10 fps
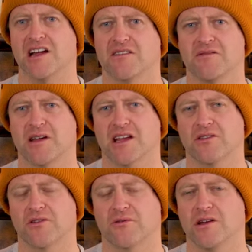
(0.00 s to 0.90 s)
not even
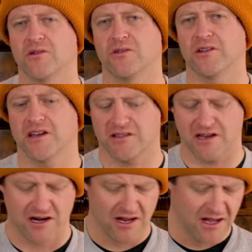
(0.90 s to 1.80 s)
making three-hole in
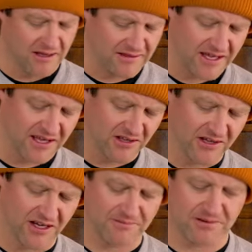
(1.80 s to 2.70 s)
there. The heel
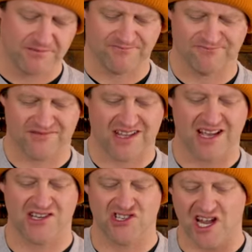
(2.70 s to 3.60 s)
cup,
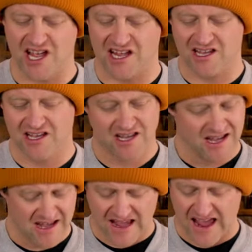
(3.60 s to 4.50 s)
kind of jank.
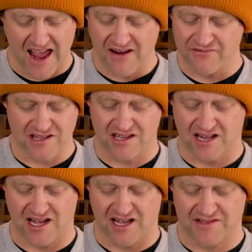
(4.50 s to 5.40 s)

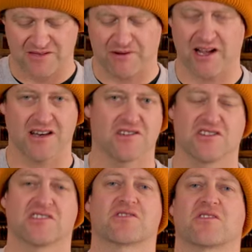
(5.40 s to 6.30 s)
Everything on this binding
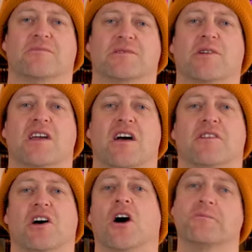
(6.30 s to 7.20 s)
just screams we
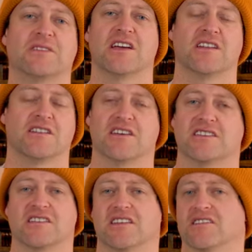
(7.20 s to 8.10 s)
haven't updated
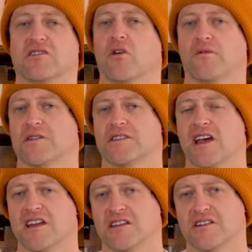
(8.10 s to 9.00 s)
this in over
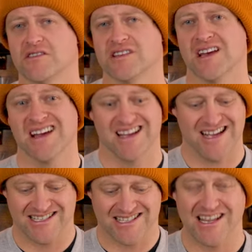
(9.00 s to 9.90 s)
10 years.
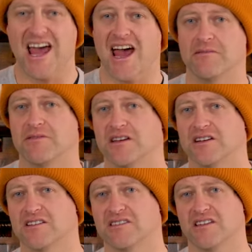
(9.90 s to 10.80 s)
It's sad
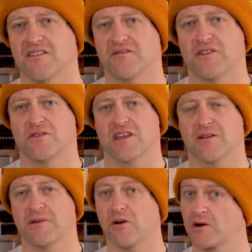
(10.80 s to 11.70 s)
because if you
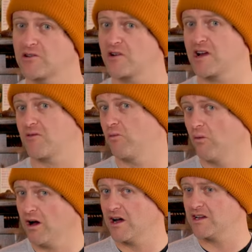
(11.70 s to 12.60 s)
think about where Drake
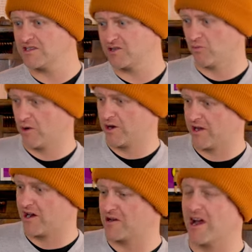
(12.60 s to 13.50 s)
was to where
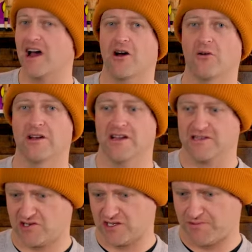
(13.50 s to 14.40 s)
they are now,
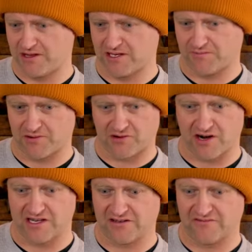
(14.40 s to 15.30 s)
it's just been this
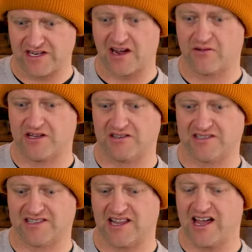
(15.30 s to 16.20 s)
progressive downhill
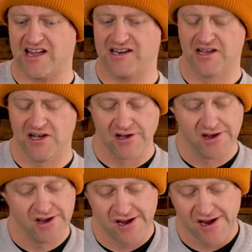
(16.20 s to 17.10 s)
slide.
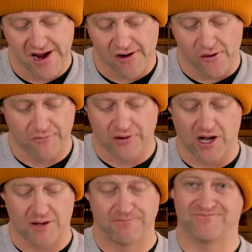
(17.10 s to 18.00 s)

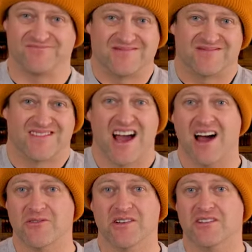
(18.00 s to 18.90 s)
Overall,
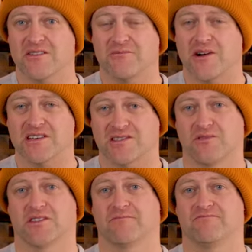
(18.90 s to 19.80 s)
not really impressed
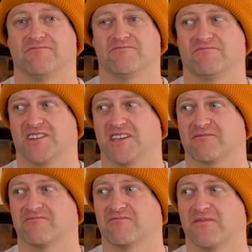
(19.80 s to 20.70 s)
with them. I
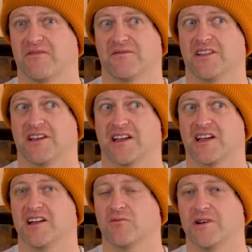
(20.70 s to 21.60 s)
feel like I
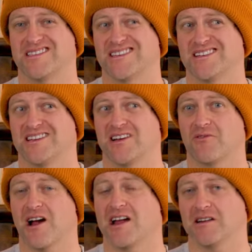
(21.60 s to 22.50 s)
kind of wasted a day
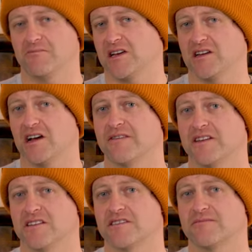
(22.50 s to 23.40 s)
riding being on
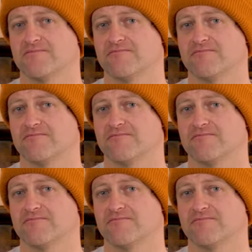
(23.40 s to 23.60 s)
these.